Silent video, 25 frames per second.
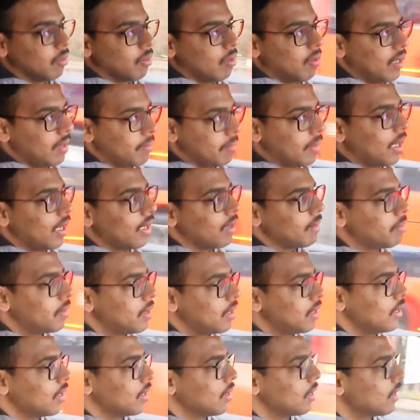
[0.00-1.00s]
In my
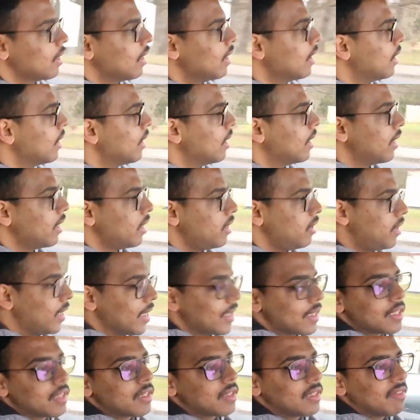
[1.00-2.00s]
opinion,
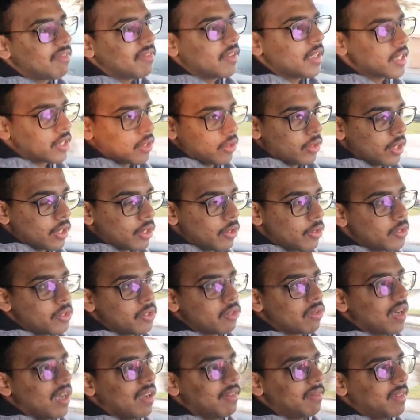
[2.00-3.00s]
yes, the first owner could
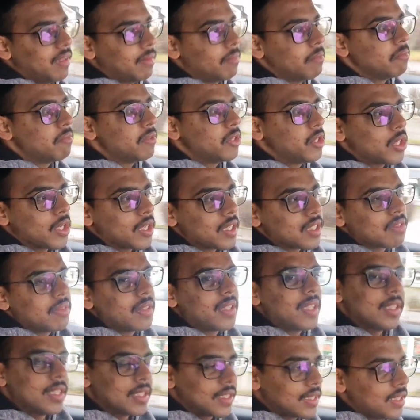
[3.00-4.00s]
drive them just within
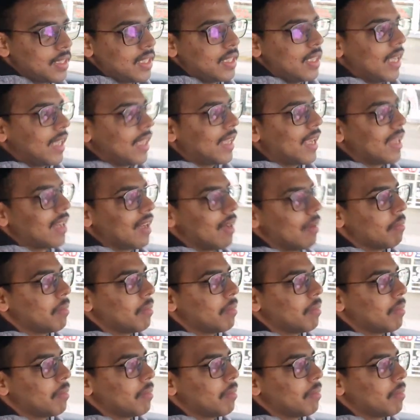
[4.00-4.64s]
the city, I get it.